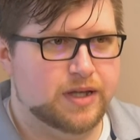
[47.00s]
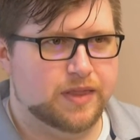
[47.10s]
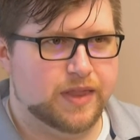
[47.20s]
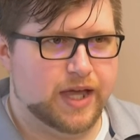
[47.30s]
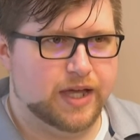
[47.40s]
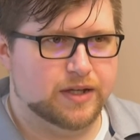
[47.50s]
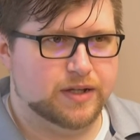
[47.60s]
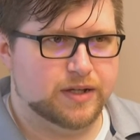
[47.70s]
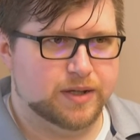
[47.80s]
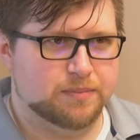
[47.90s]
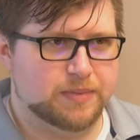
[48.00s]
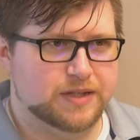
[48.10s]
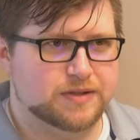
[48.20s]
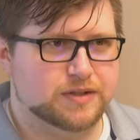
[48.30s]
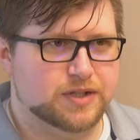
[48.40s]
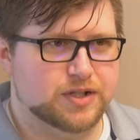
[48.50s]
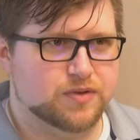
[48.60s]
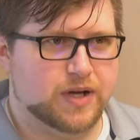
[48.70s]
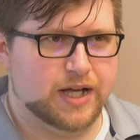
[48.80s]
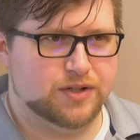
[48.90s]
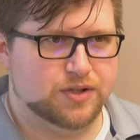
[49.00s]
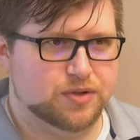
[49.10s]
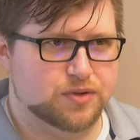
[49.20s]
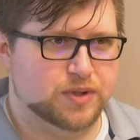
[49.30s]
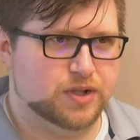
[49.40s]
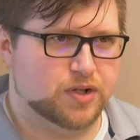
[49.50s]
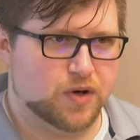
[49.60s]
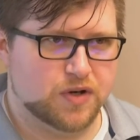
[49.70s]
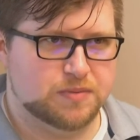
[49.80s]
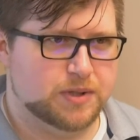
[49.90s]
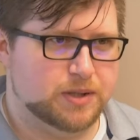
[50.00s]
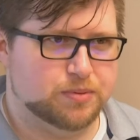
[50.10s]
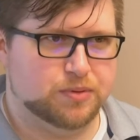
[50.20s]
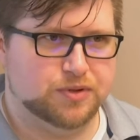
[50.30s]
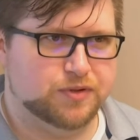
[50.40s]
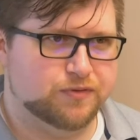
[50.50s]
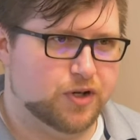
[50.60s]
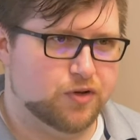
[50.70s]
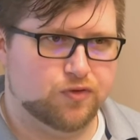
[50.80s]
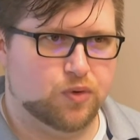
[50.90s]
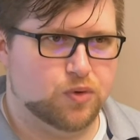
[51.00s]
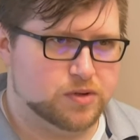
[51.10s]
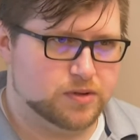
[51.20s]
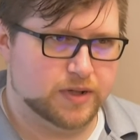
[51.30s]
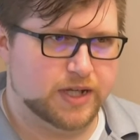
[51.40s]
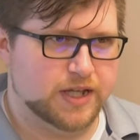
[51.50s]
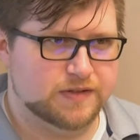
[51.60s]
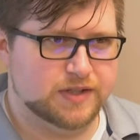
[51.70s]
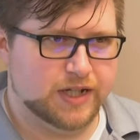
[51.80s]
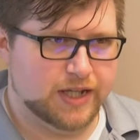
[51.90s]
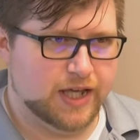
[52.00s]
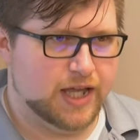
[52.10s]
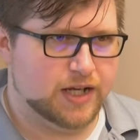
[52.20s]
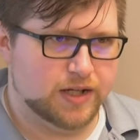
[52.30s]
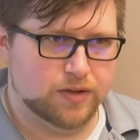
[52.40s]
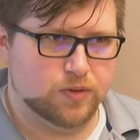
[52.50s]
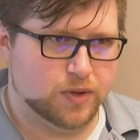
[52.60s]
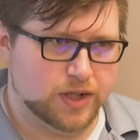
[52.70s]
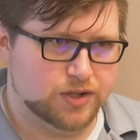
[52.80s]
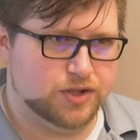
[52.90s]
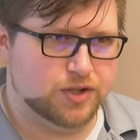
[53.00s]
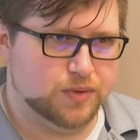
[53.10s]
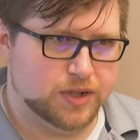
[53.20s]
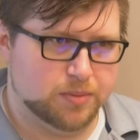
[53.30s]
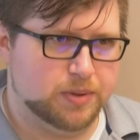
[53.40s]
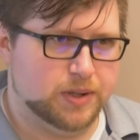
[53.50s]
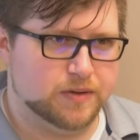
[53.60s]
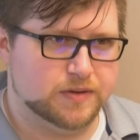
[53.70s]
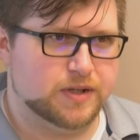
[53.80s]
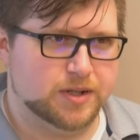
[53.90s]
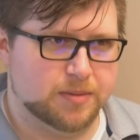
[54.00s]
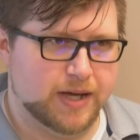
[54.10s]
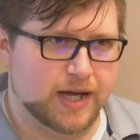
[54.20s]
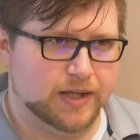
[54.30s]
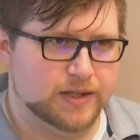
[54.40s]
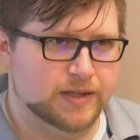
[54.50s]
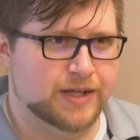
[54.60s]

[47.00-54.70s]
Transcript: that uh, basically try to encourage people to vote for or against any candidate or issue that appears on the ballot.